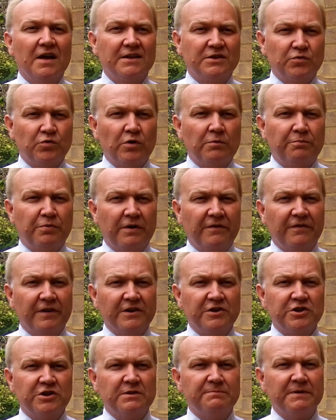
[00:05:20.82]
It's a real
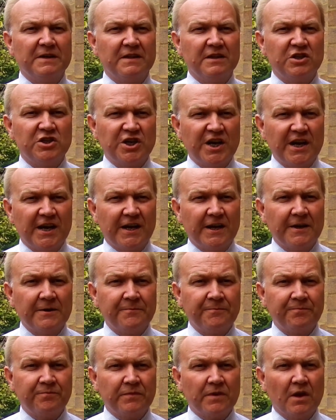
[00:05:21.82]
privilege to be the chair
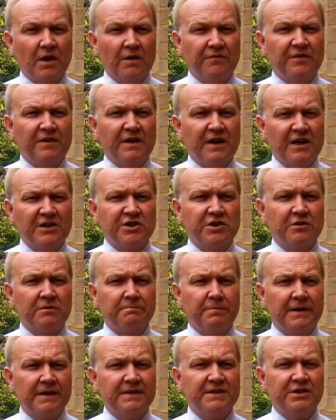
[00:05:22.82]
of the
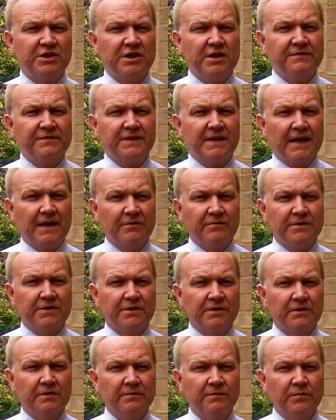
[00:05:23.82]
National Police Chiefs
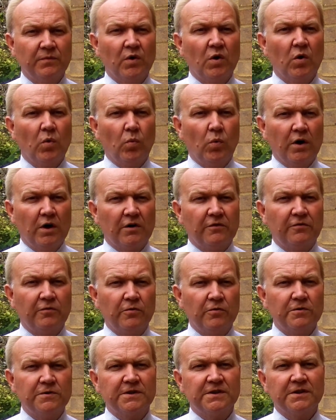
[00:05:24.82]
Council
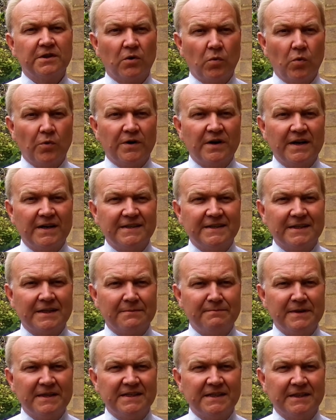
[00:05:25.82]
Workforce Coordinating
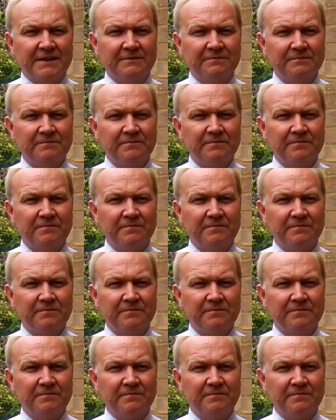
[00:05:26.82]
Committee.